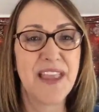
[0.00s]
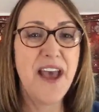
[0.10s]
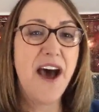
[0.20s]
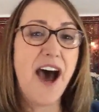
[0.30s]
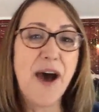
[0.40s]

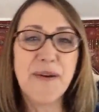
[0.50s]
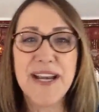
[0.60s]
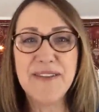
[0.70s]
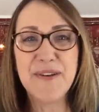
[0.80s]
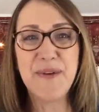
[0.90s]
All right,
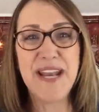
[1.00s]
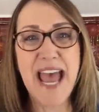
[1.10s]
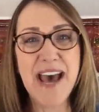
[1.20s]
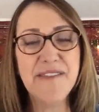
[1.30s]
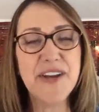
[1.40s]
everyone,
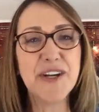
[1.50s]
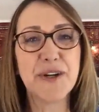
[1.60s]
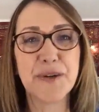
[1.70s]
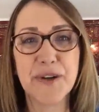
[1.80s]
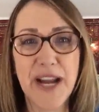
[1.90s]
have a
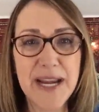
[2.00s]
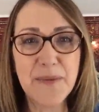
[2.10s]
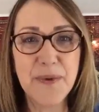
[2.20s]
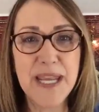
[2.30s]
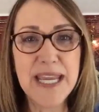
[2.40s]
great
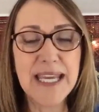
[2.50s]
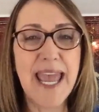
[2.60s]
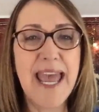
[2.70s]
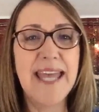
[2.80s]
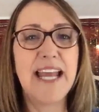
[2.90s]
week,
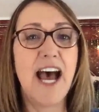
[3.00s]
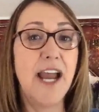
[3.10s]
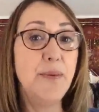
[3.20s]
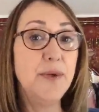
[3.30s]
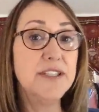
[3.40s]
and
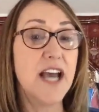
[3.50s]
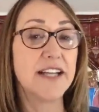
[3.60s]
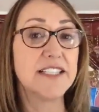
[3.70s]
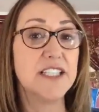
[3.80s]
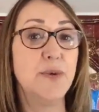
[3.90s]
I will
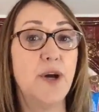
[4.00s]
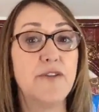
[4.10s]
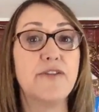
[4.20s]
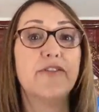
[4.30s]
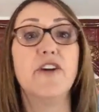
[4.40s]
talk to you on
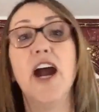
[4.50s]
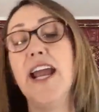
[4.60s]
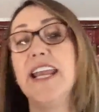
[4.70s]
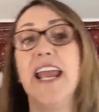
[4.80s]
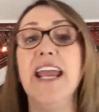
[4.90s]

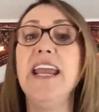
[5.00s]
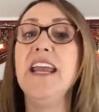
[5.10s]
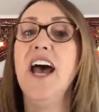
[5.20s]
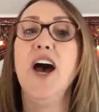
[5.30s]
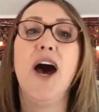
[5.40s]
Friday.
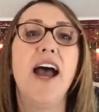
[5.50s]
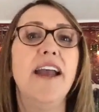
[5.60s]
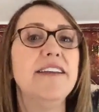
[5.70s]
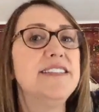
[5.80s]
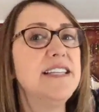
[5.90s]

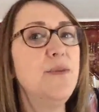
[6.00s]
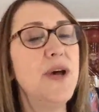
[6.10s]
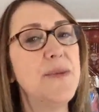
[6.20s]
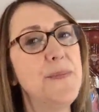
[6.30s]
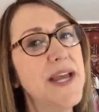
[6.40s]
I did
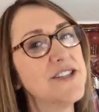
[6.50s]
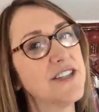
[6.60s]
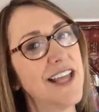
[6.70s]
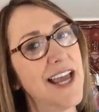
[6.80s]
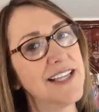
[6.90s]
want to
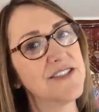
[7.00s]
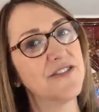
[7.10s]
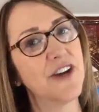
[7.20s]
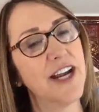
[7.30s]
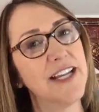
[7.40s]
mention last
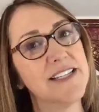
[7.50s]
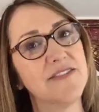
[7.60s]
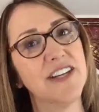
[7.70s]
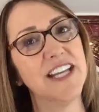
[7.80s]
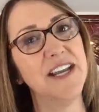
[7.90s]
Friday's
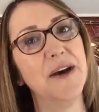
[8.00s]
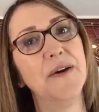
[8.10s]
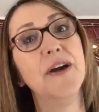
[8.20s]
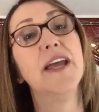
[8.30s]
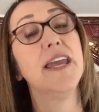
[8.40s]

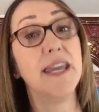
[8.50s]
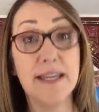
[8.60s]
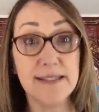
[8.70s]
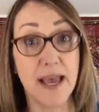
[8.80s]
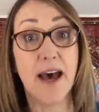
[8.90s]
video
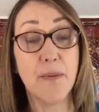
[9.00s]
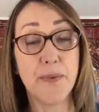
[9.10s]
is up.